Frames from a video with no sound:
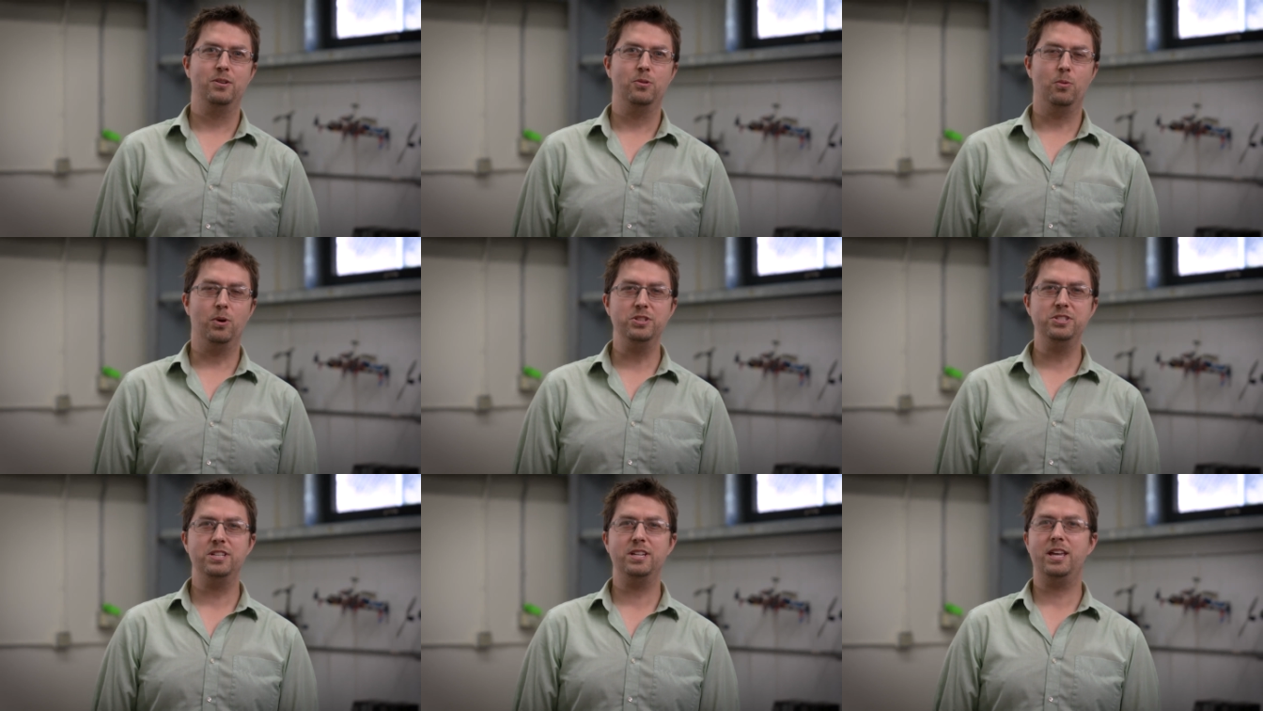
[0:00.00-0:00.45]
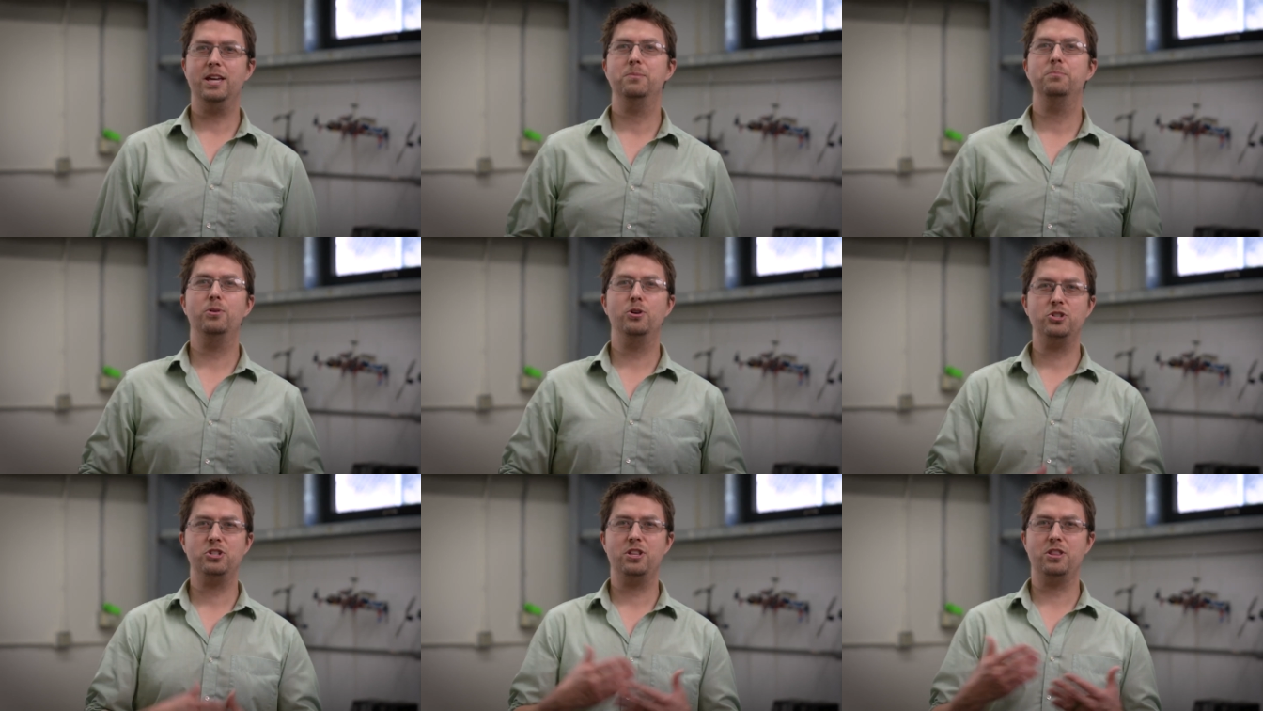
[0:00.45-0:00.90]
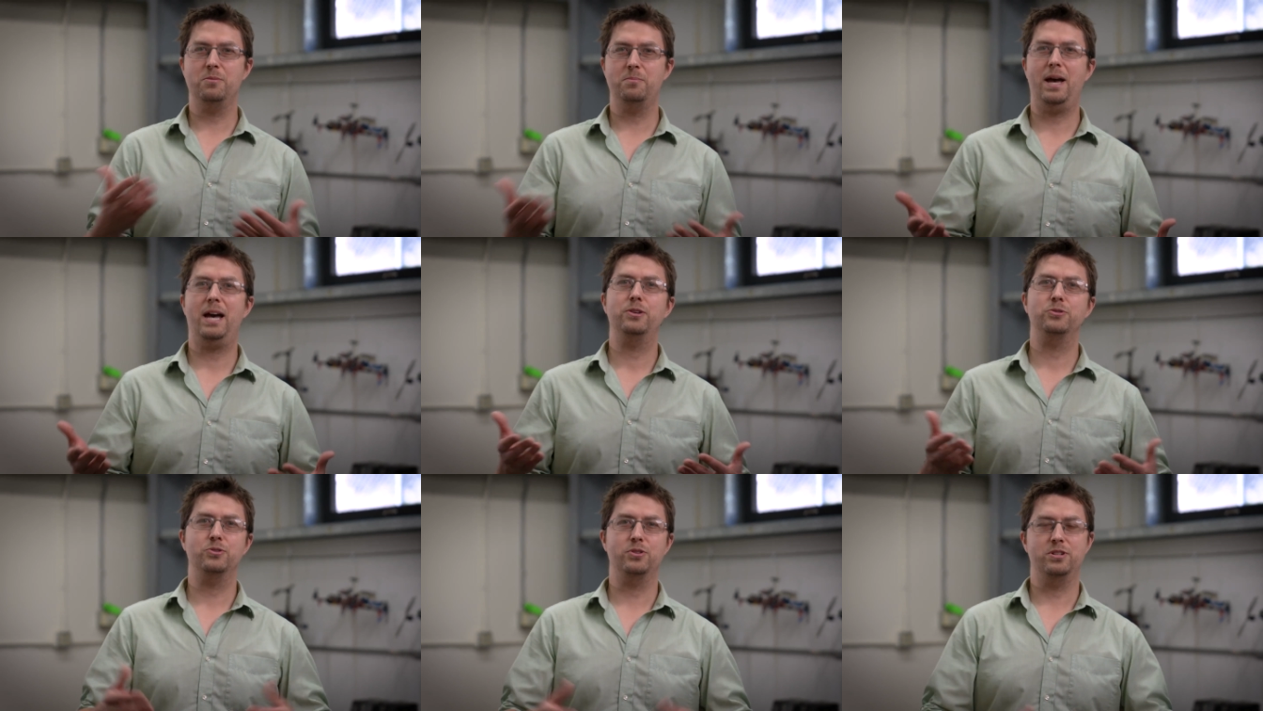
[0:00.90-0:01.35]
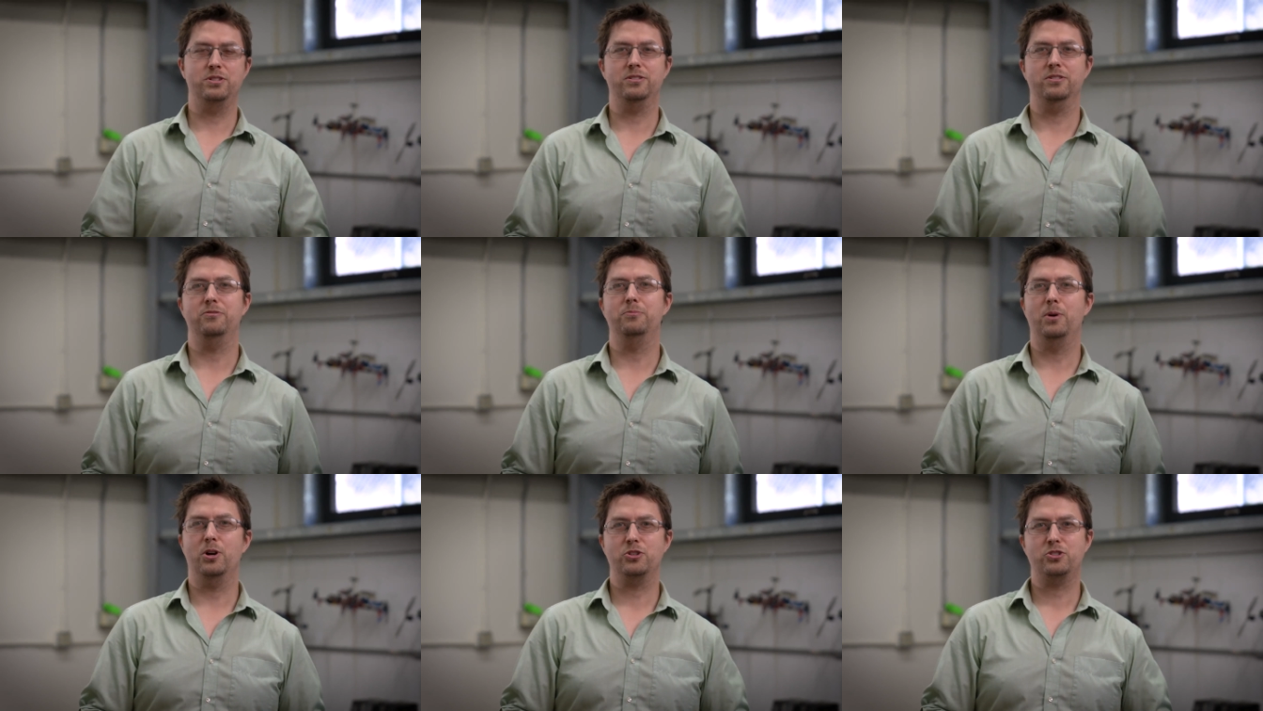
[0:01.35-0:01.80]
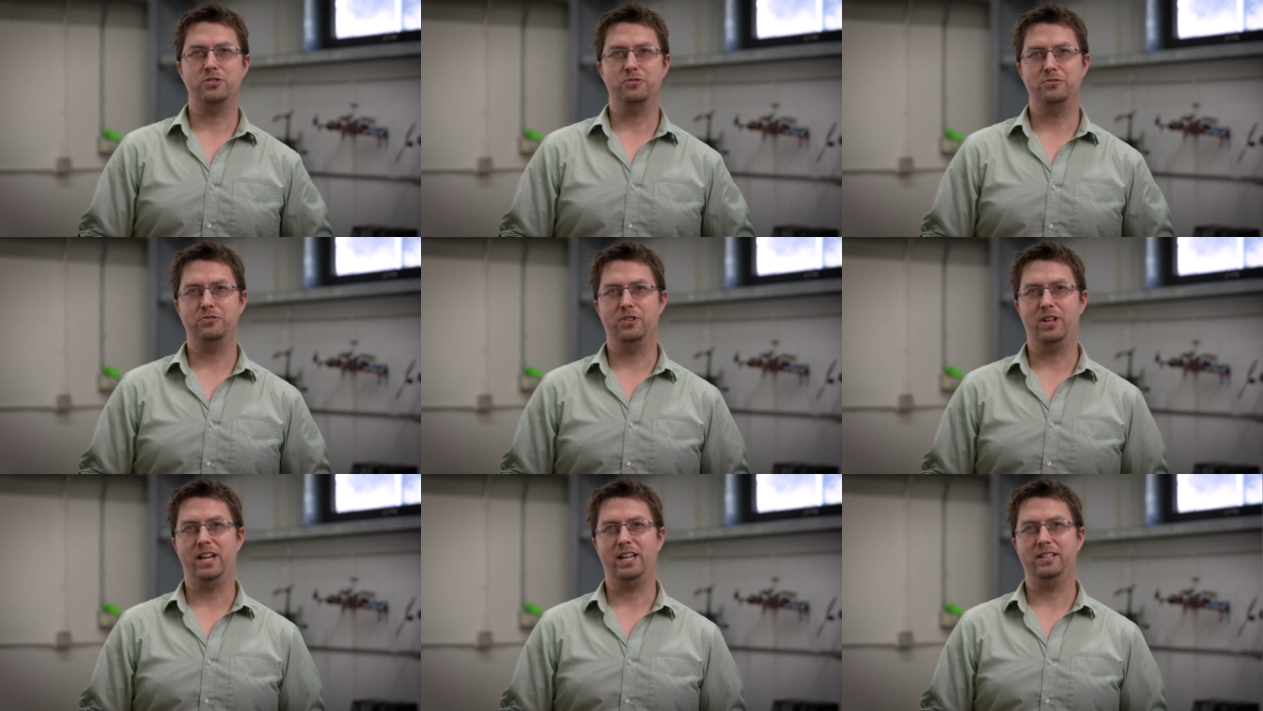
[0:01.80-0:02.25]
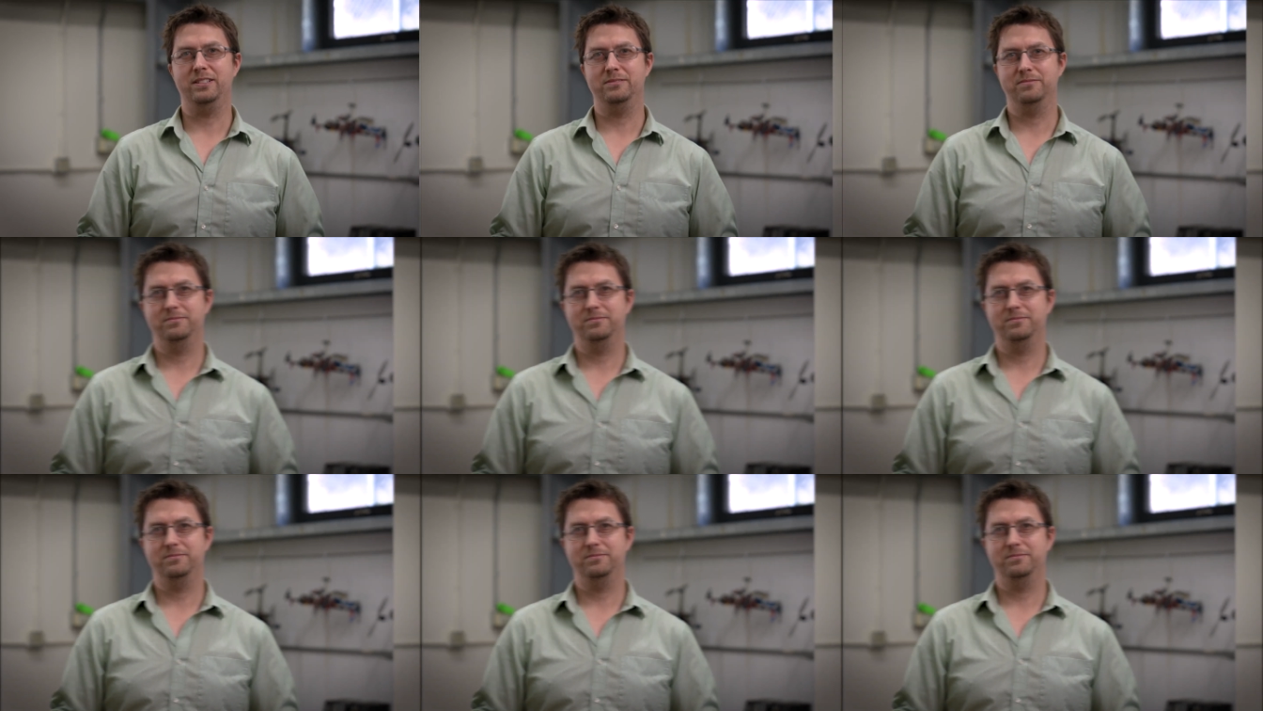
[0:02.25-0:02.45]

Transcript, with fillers: once again pushing the boundaries of Martian flight.